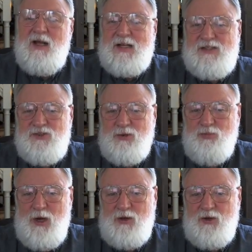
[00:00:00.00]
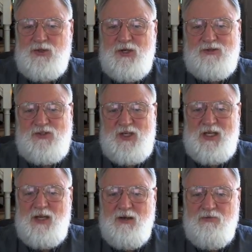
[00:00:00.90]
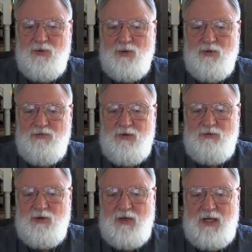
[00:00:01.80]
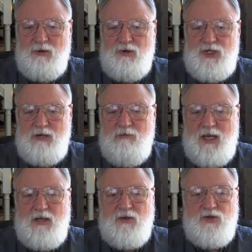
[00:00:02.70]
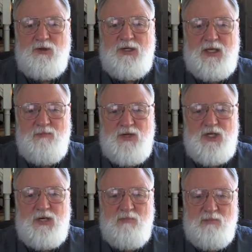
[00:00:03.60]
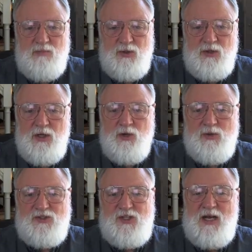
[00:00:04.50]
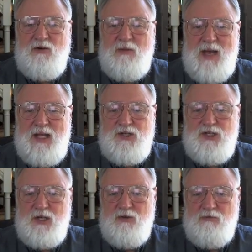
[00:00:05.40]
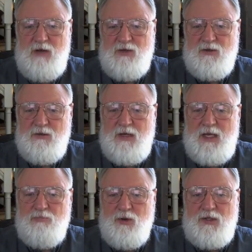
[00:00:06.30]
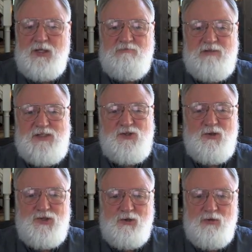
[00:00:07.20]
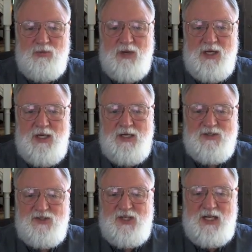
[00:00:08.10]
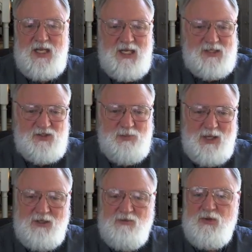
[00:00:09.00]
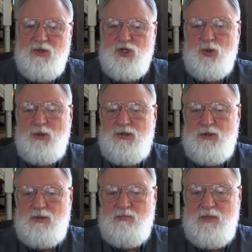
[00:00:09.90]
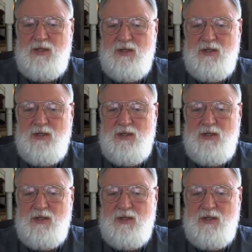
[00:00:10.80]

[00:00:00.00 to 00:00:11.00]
That's what Bronco Terzic, a former Federal Energy Regulatory Commission member who is now a managing director at Berkeley Research Group, said he expected for the short term.